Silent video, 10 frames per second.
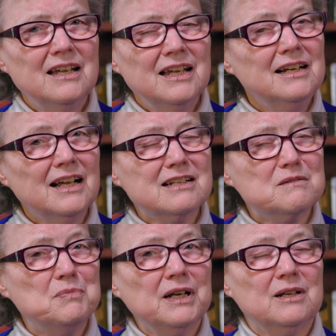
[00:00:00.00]

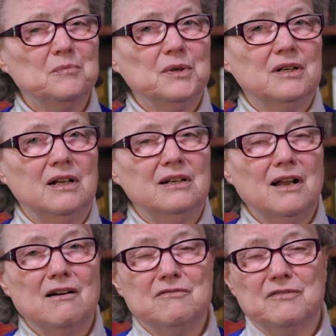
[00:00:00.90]
inexplicable
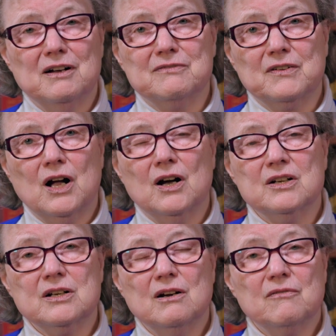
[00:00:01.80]
love of God